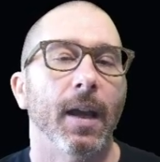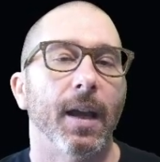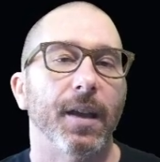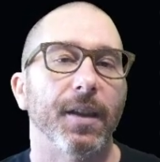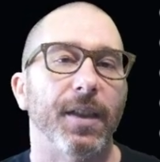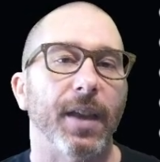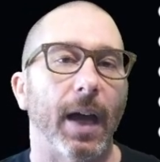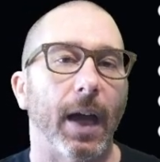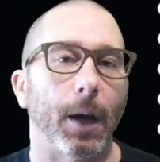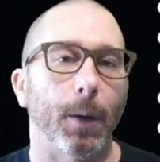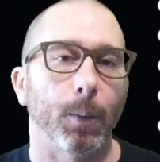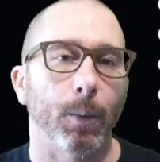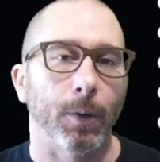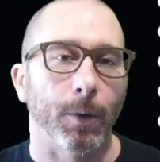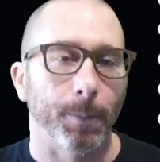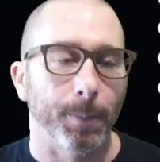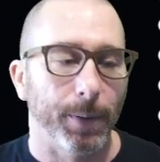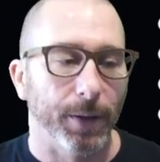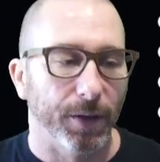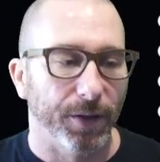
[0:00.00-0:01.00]
that will
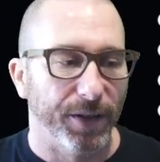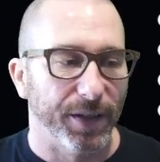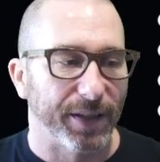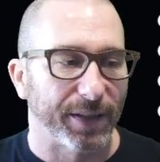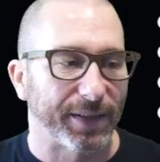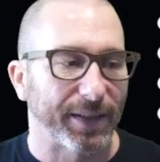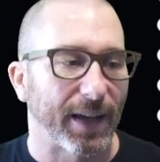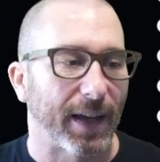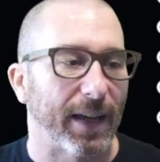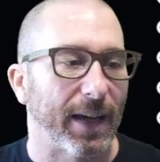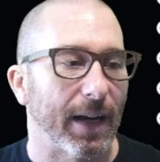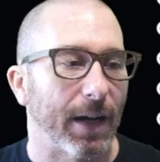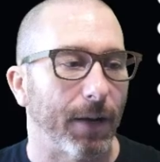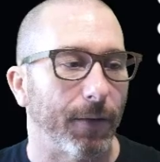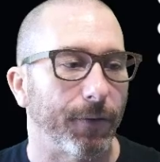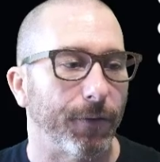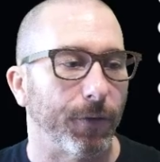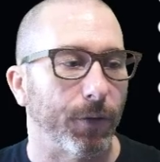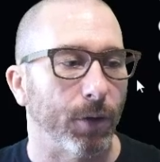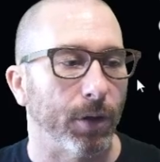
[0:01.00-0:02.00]
build the site out
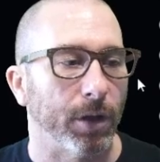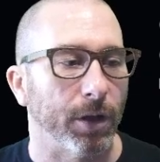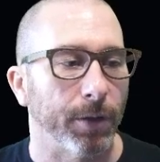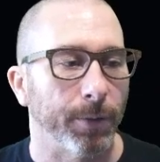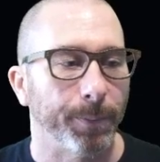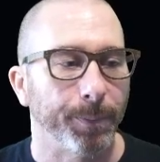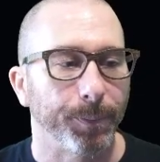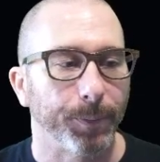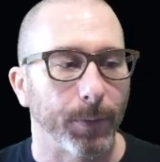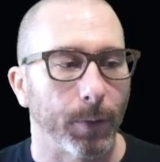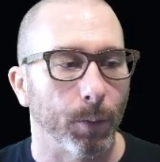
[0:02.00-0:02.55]
for you.